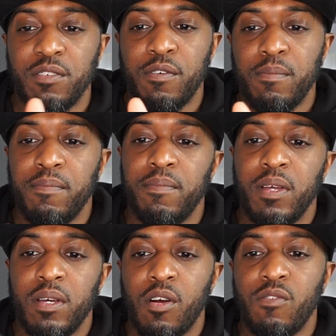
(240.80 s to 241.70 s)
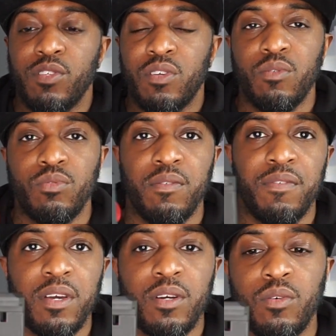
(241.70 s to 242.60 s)
it from horizontal to
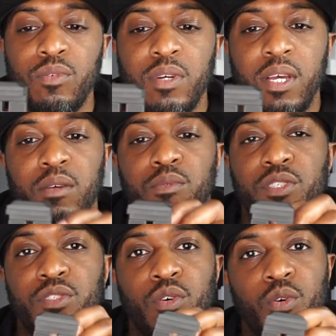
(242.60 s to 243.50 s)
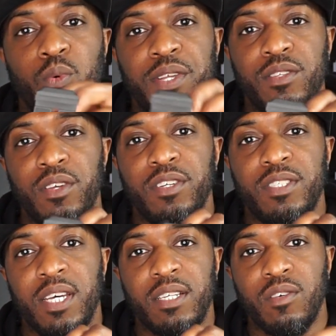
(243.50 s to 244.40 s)
vertical, which is cool when you're doing your
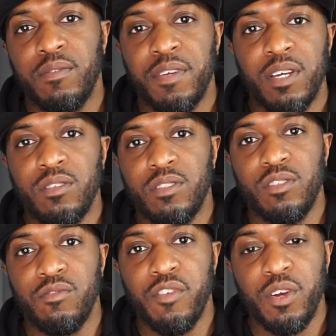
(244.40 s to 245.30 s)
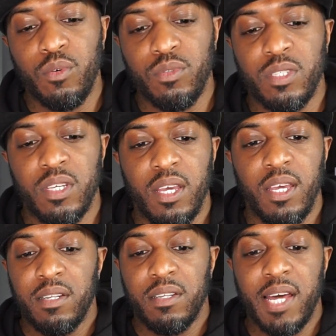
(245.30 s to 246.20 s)
TikTok videos and your reels.
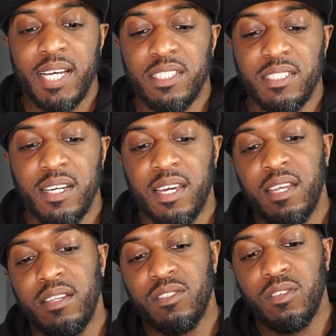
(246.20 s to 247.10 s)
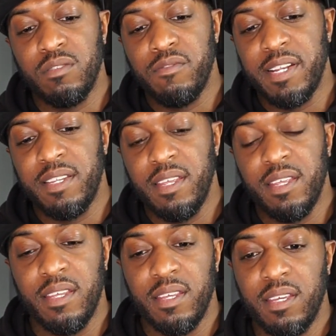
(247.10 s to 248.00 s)
Nice, again, it's got the red
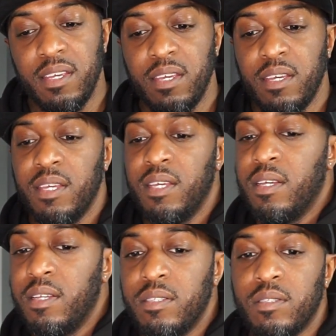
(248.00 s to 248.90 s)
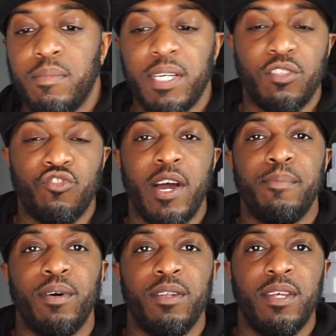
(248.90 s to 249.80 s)
to match the
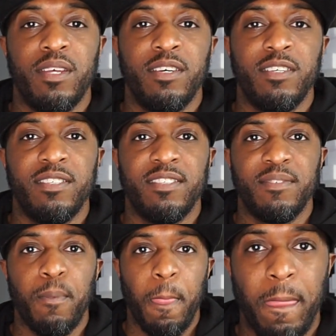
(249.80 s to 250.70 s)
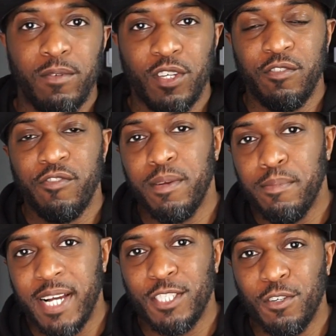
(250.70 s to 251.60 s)
tripod. So if red and
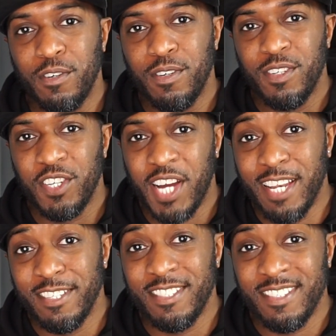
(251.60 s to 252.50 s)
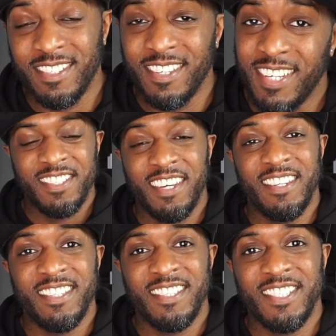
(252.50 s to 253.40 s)
black's your colours,
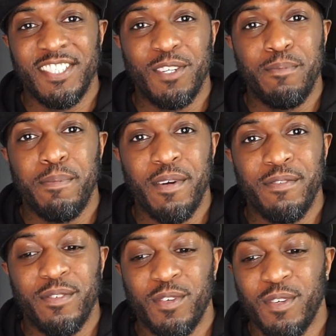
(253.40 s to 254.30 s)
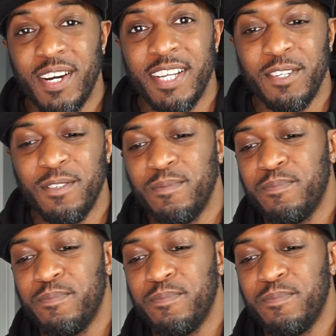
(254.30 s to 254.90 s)
then this is going to be perfect for you, ideal.